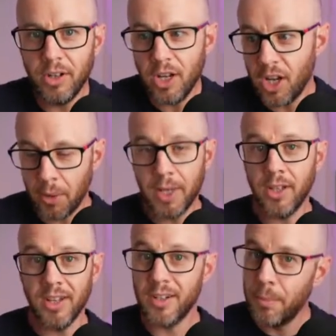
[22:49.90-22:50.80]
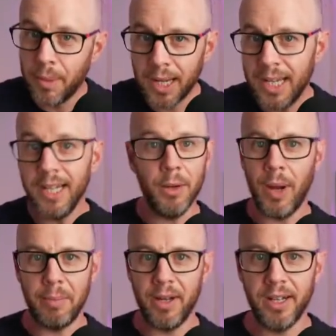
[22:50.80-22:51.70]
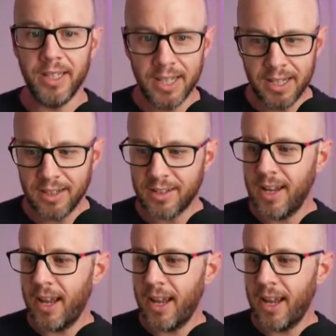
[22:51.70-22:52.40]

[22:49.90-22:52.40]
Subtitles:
go into this completely wet behind the ears,